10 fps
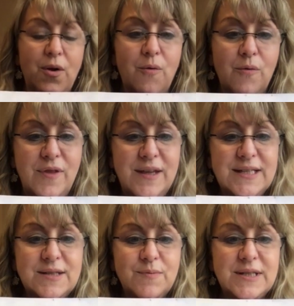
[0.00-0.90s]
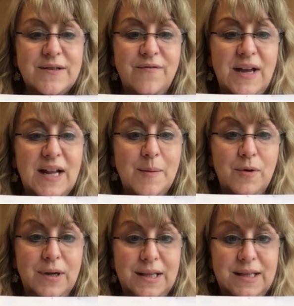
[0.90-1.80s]
this is what's available
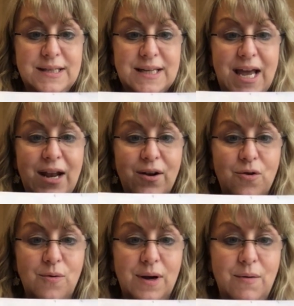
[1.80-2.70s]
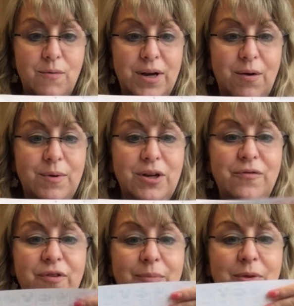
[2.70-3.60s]
in this category. Now when you
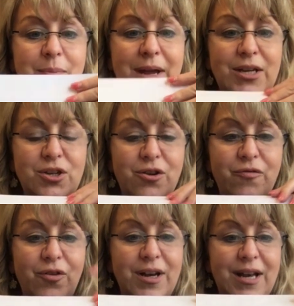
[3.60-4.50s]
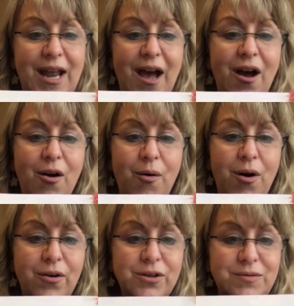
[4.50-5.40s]
flip the page over, now
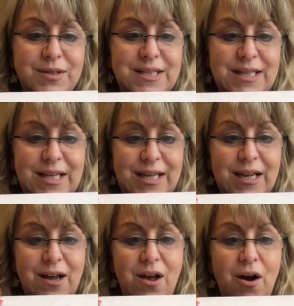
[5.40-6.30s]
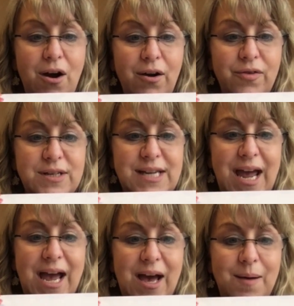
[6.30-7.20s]
all you see are the
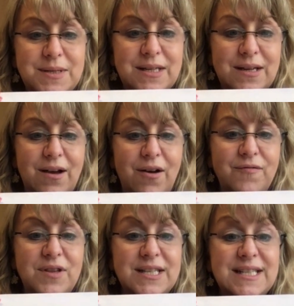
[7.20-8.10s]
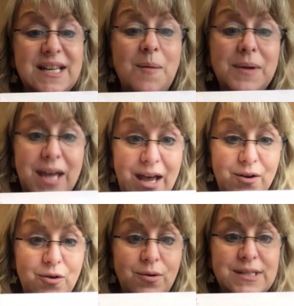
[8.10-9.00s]
tabs of the
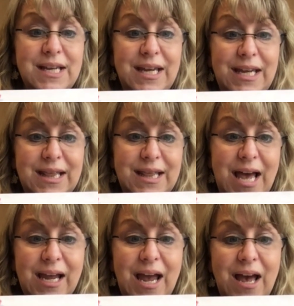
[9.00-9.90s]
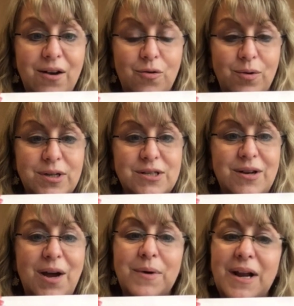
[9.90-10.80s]
subcategories in that category. So
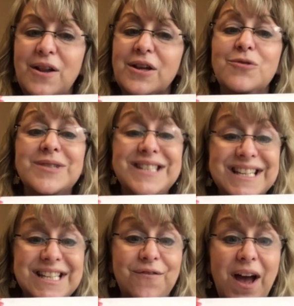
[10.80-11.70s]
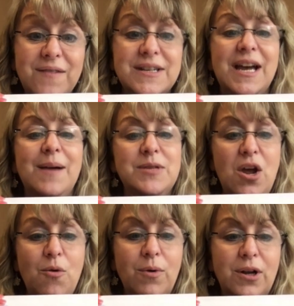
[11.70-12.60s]
now we're not looking through 65 tabs,
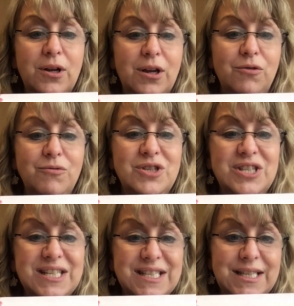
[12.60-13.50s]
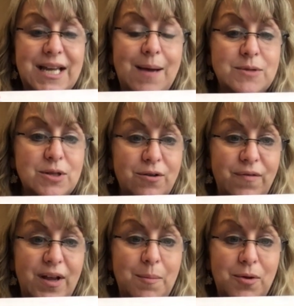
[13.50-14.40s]
we're looking through just the tabs that are
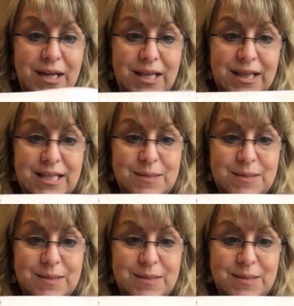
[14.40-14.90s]
available in this